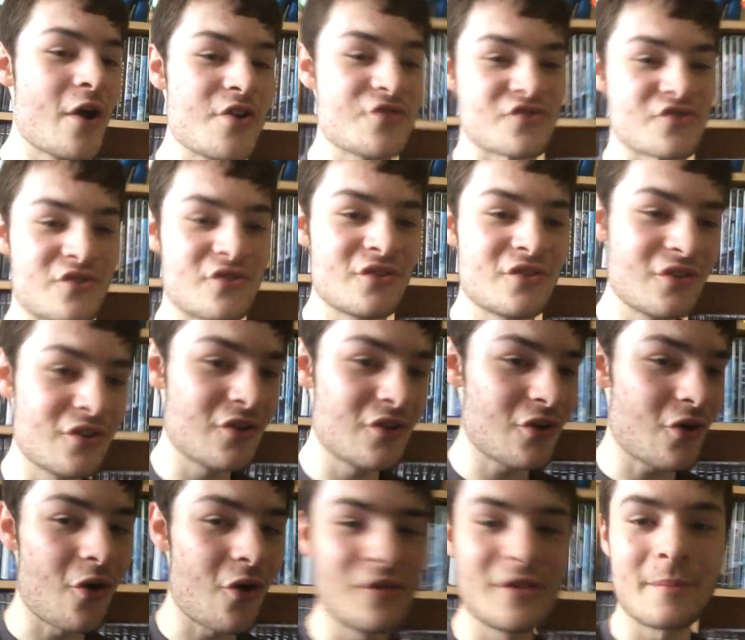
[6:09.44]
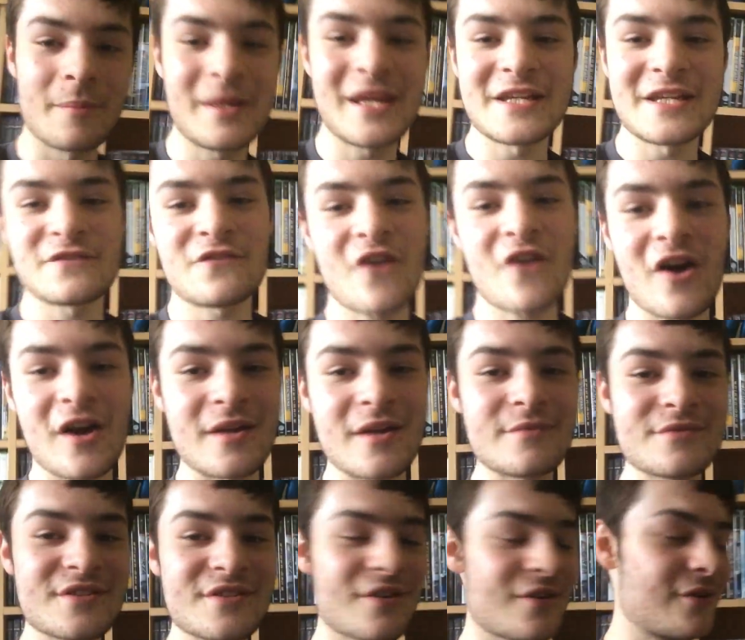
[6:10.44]
version on the
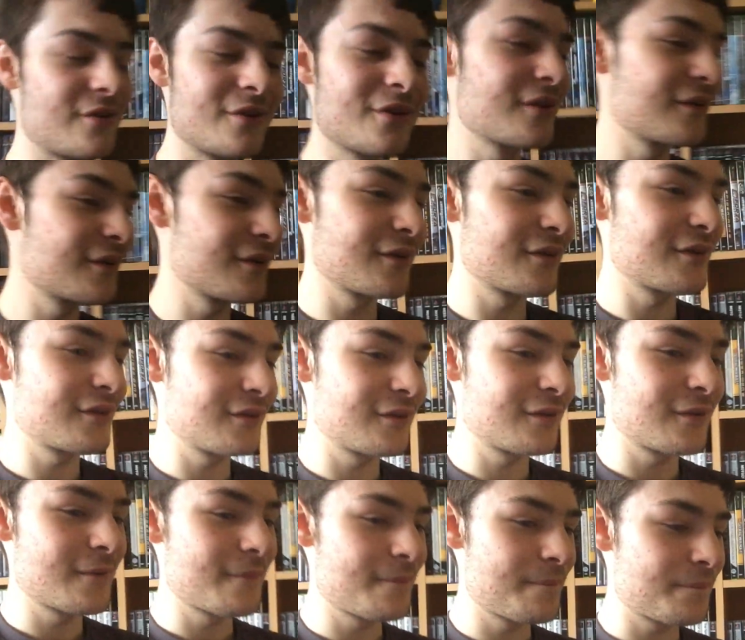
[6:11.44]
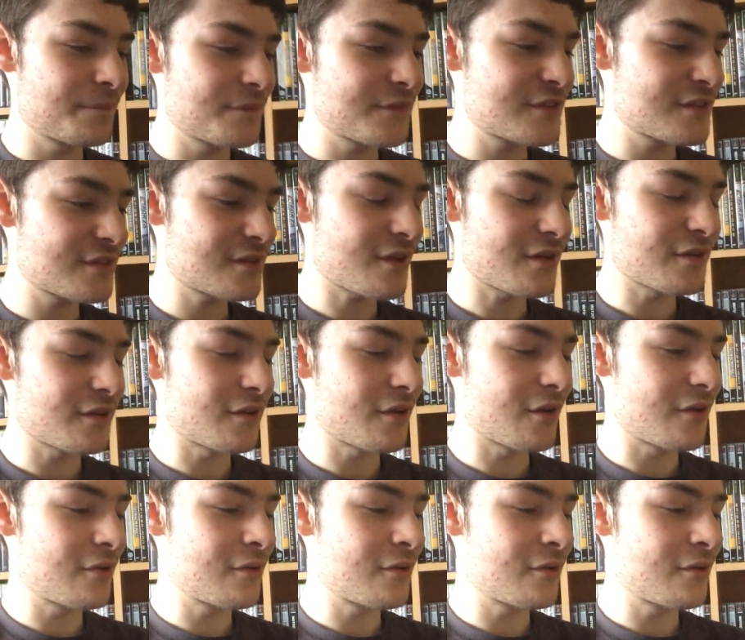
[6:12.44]
PS5, so I don't